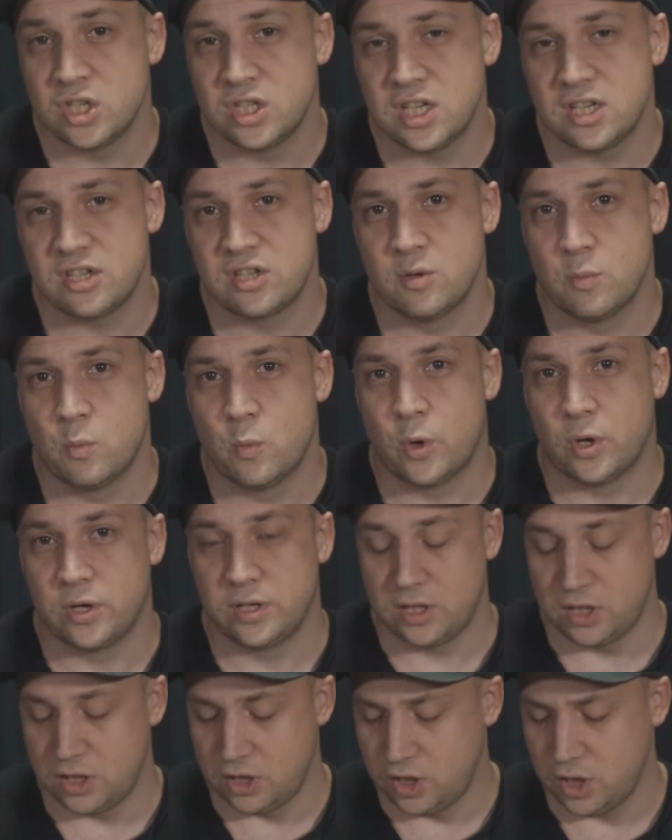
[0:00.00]
condition
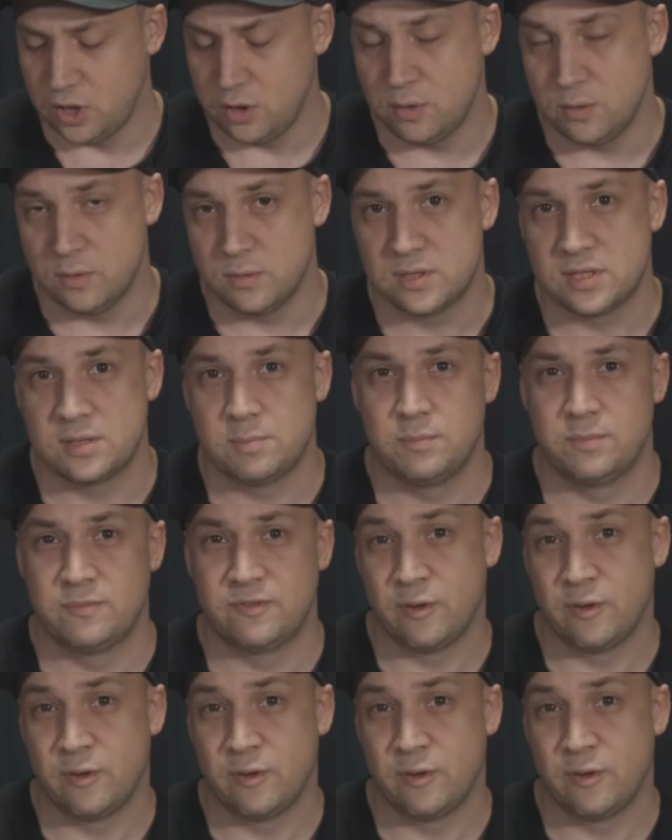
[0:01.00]
one used